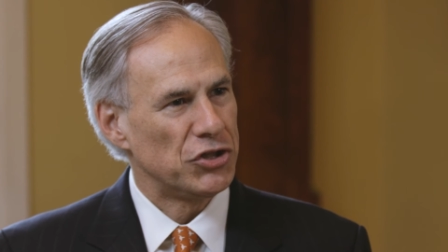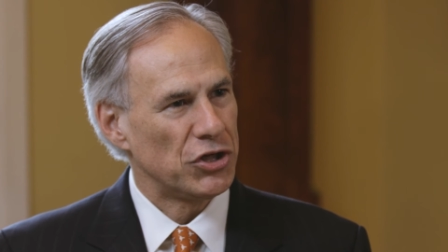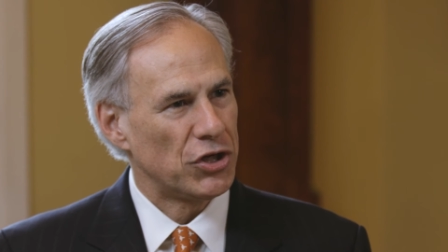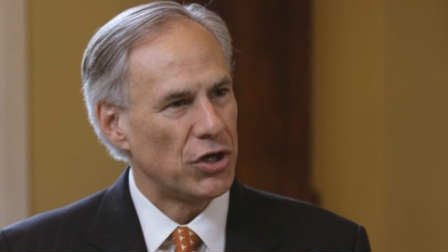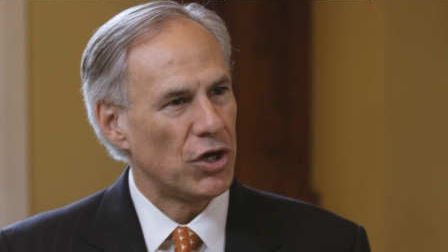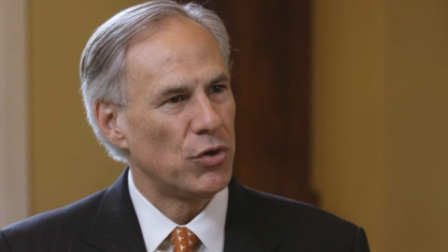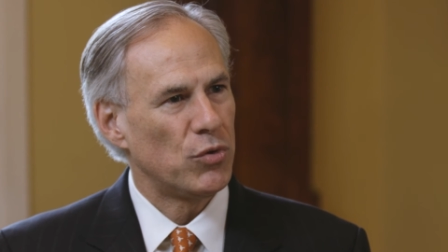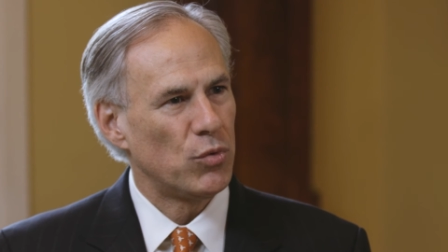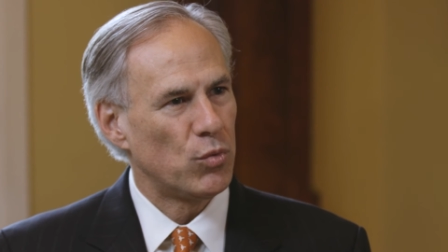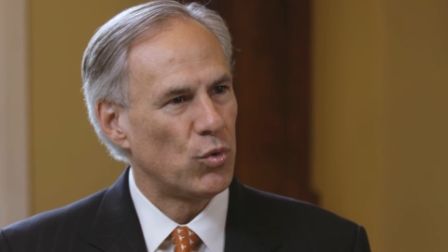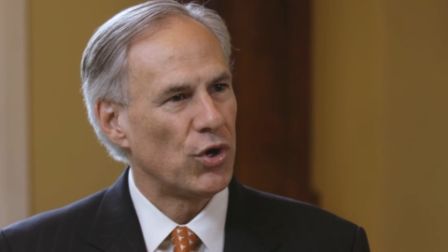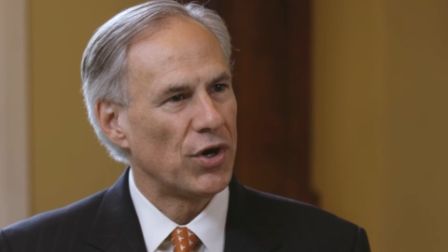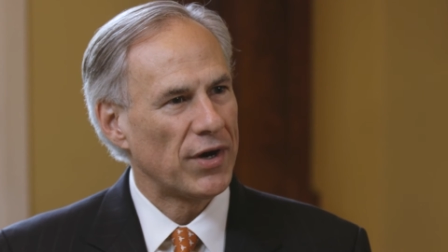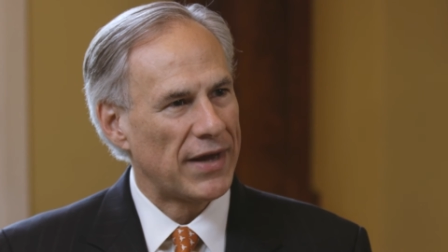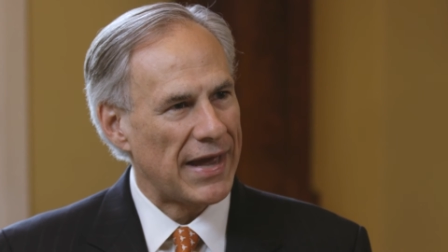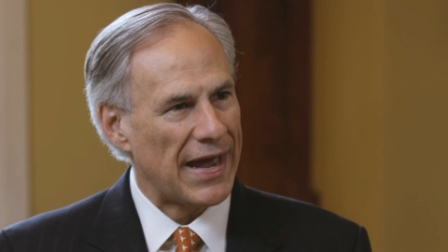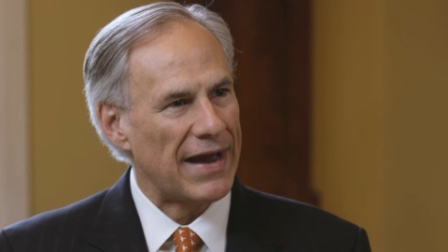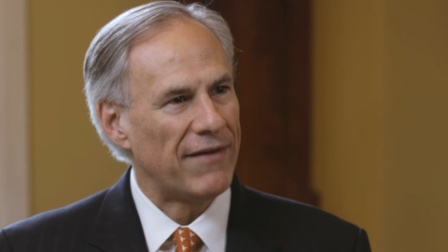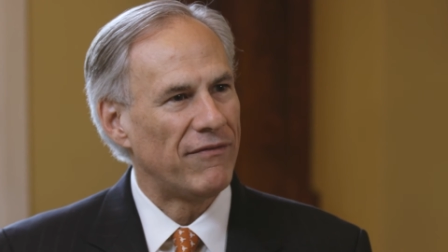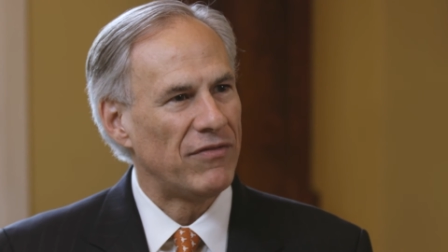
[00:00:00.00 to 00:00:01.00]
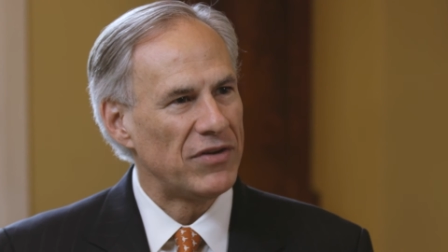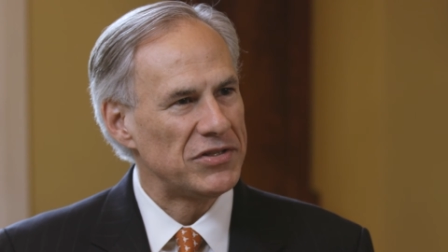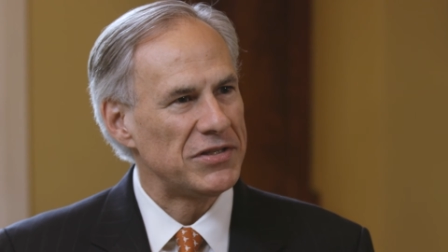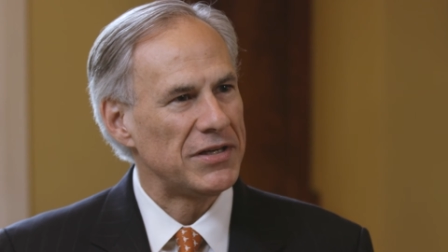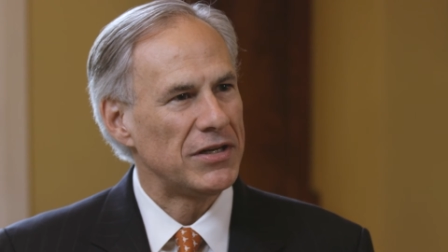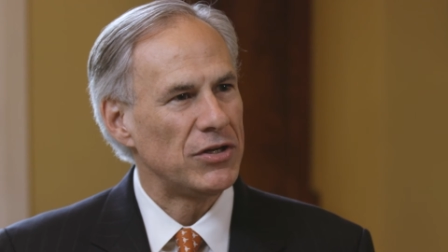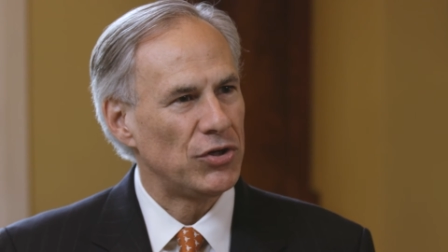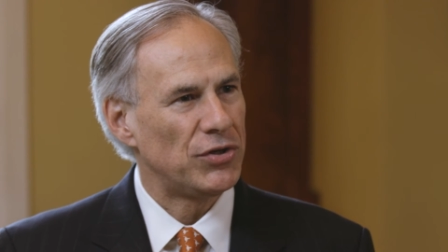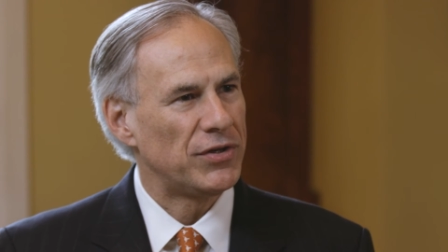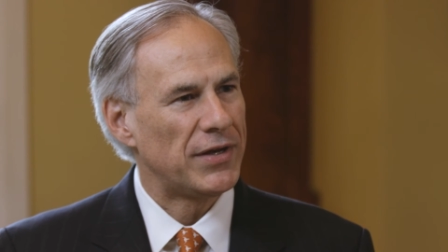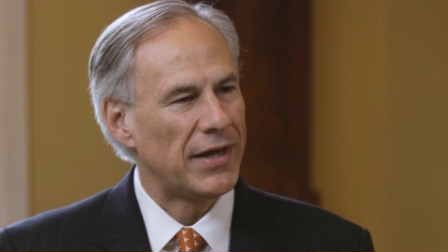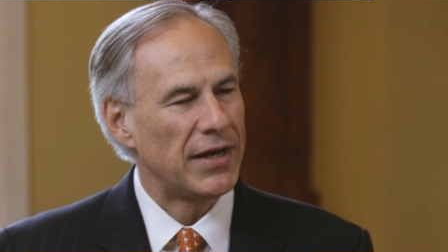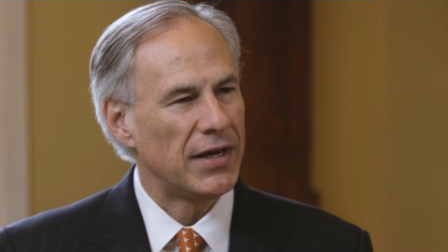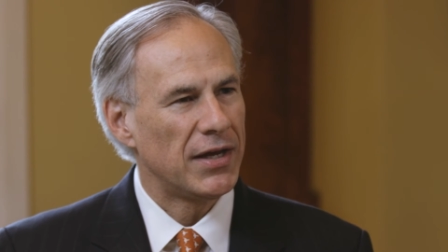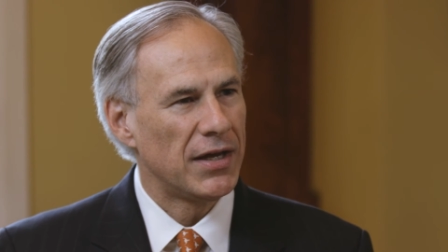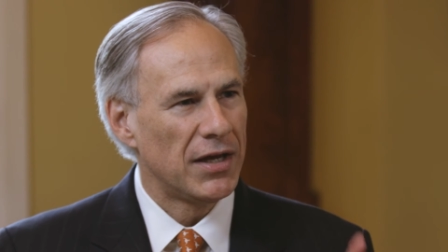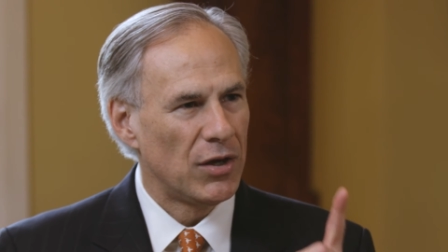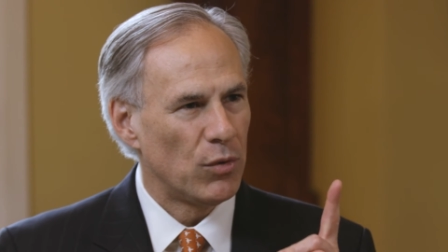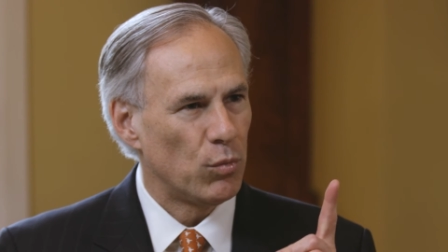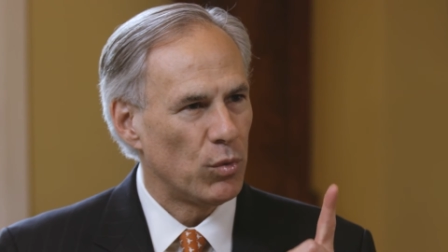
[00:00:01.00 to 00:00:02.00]
to go to work every single
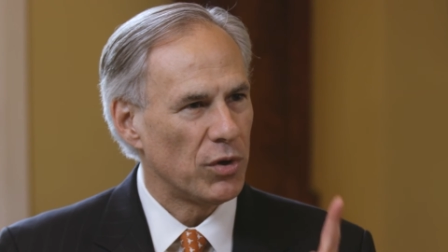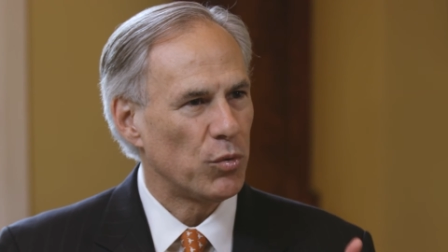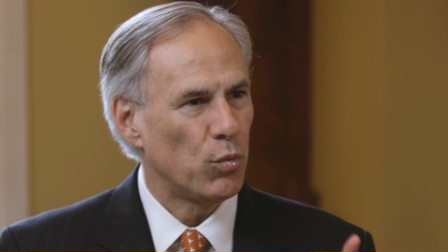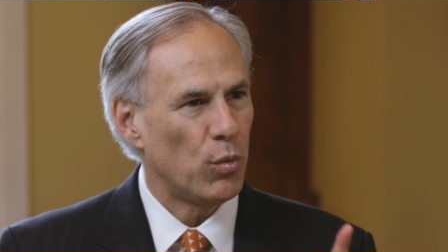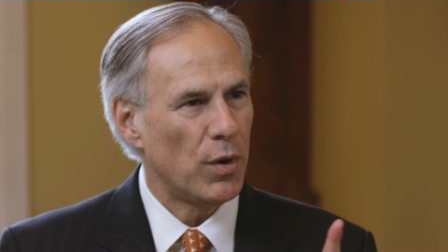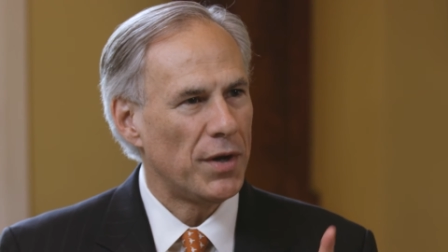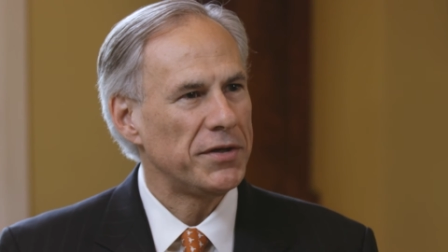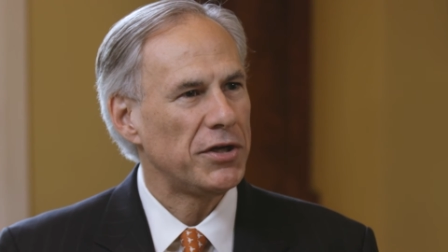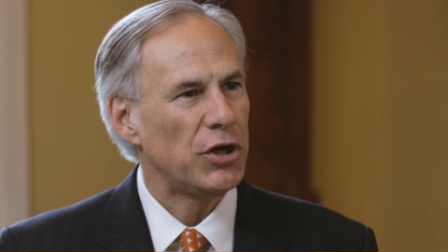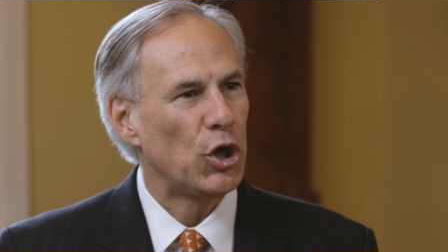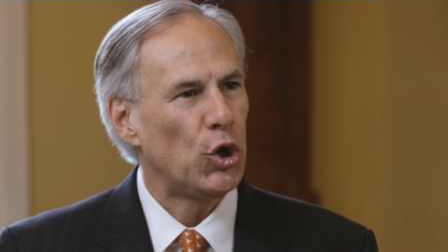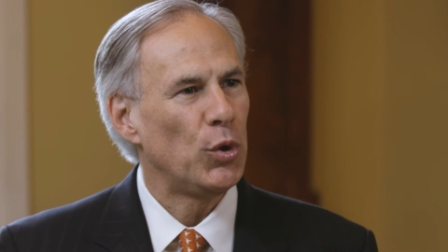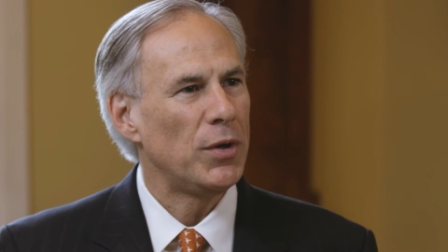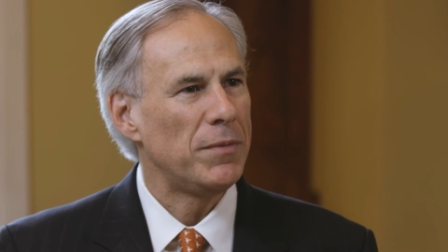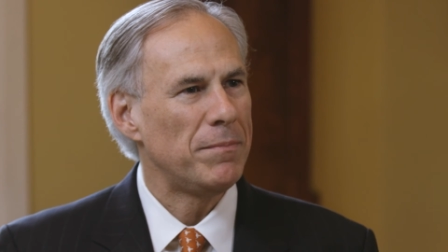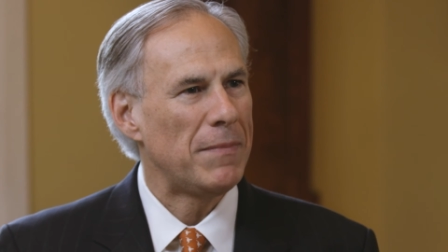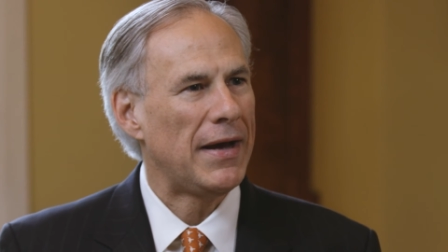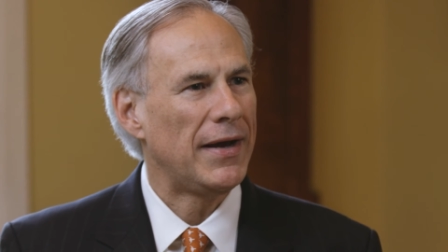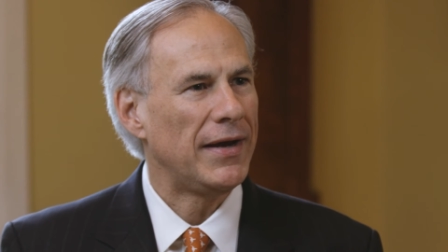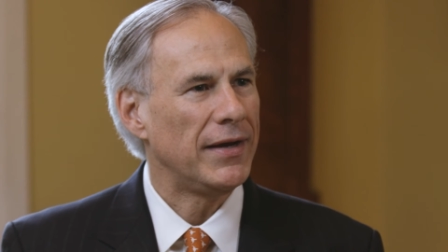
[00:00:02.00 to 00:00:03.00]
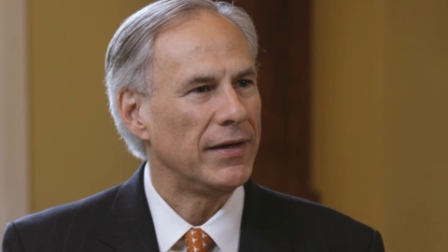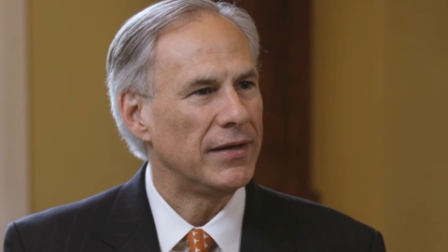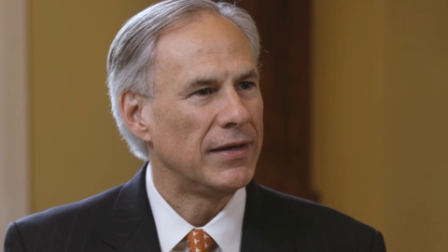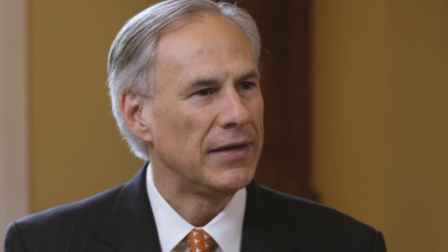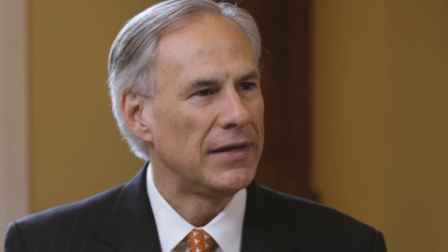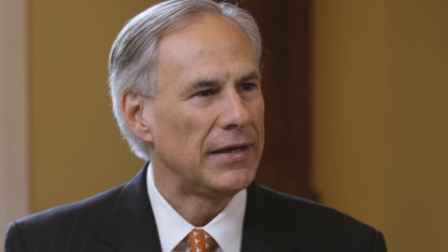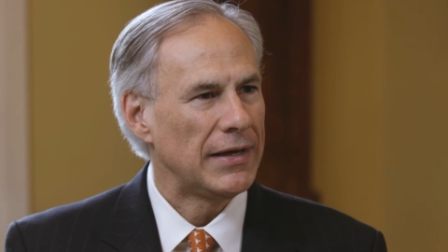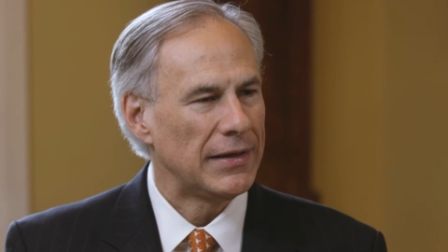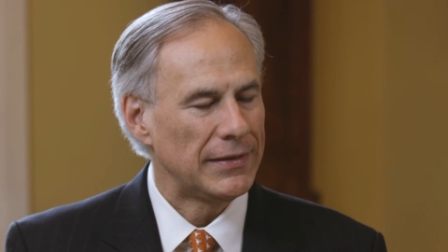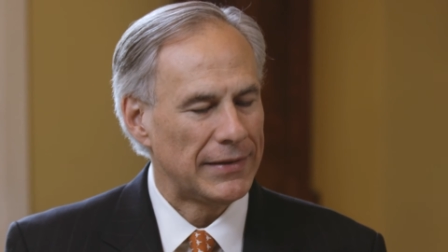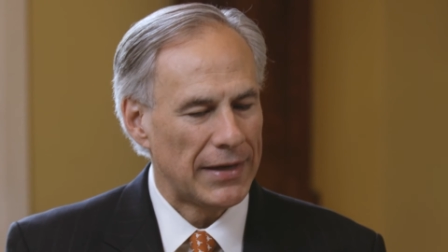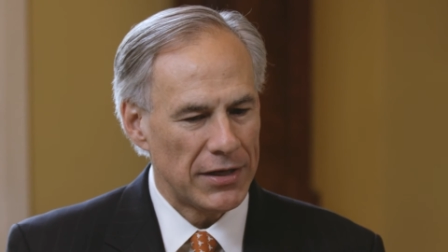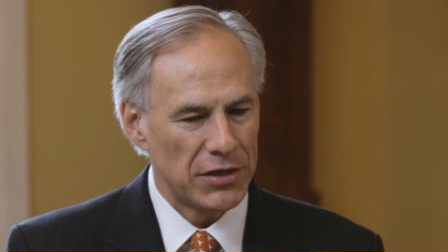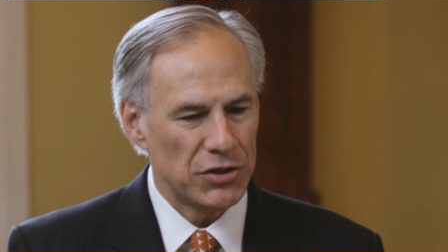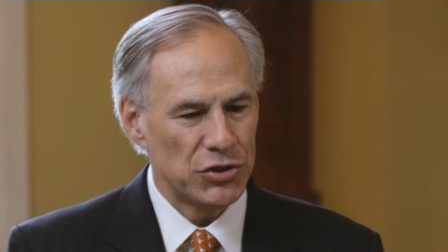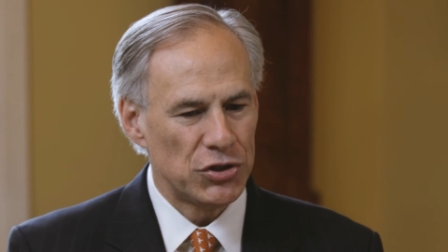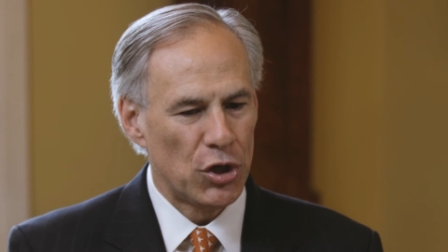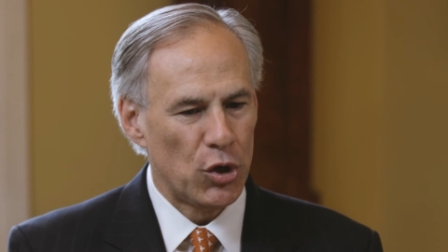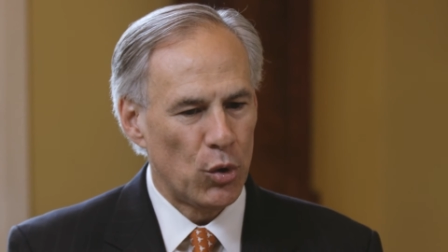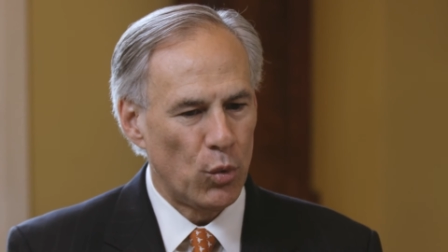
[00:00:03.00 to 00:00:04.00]
day with one goal in mind, and that is